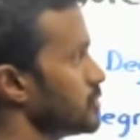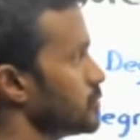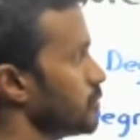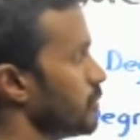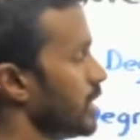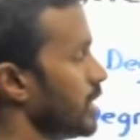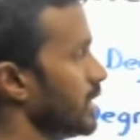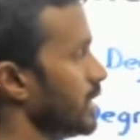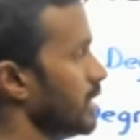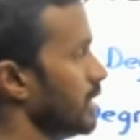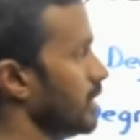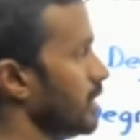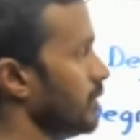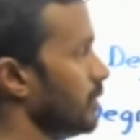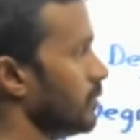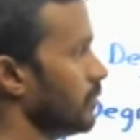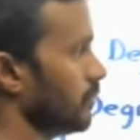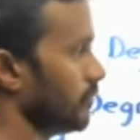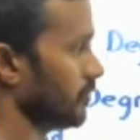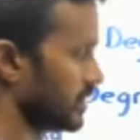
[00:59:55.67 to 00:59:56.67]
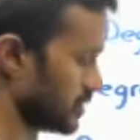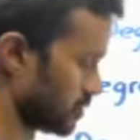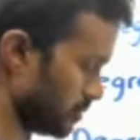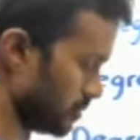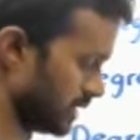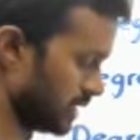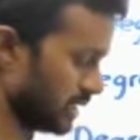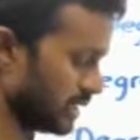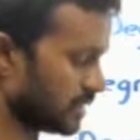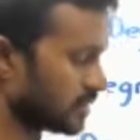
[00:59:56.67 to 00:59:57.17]
is 1, which
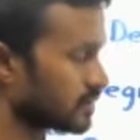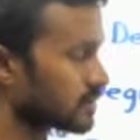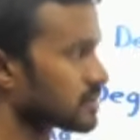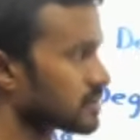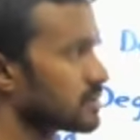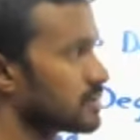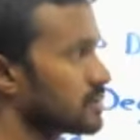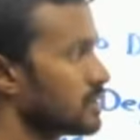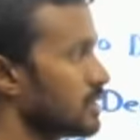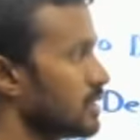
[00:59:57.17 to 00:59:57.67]
means